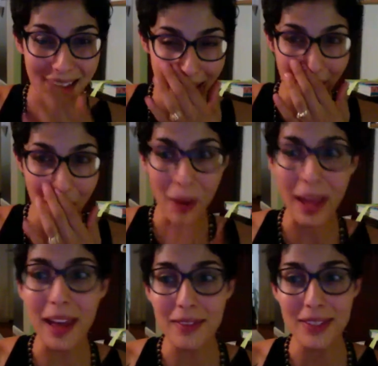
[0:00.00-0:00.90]
a
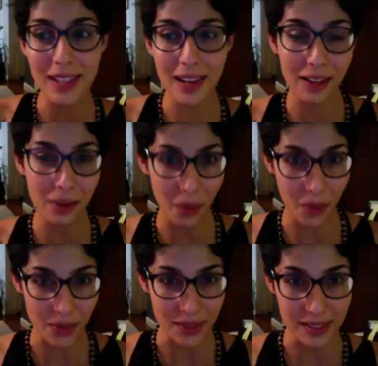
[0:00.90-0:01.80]
way of setting
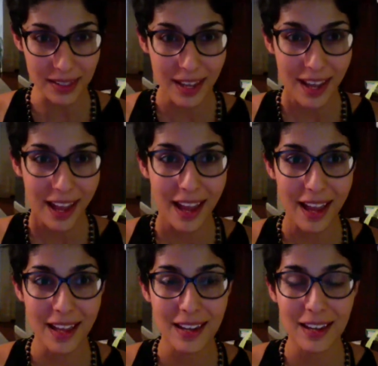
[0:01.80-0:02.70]
goals
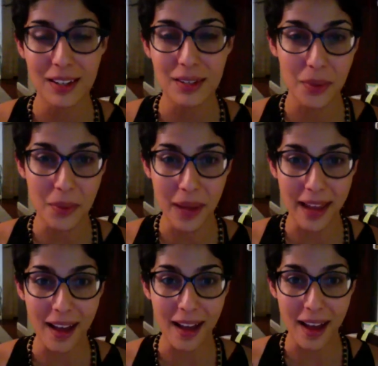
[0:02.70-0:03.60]
and it is a
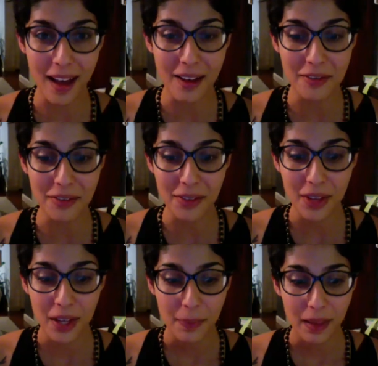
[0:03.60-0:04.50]
way of
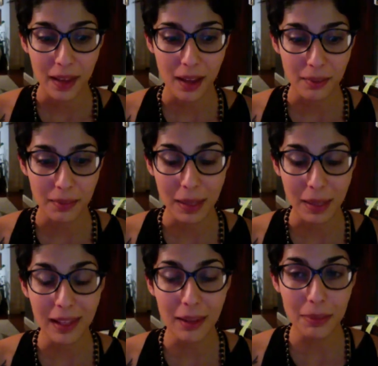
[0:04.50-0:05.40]
um,
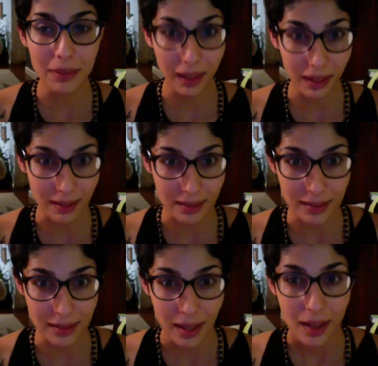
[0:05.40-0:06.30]
making
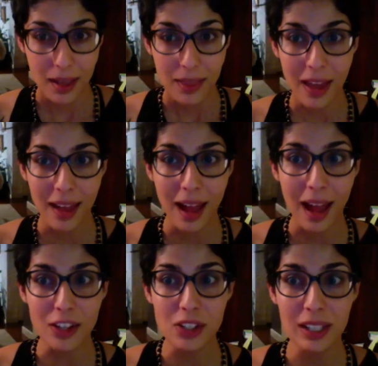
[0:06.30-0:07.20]
plans that
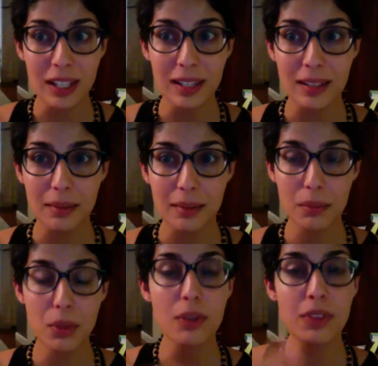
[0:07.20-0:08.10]
actually
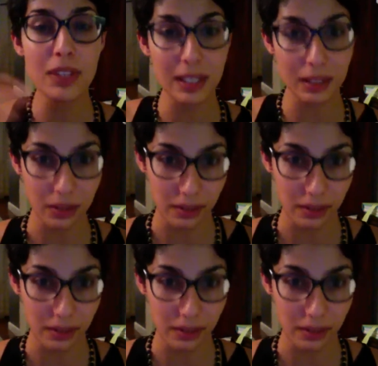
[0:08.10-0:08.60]
move the needle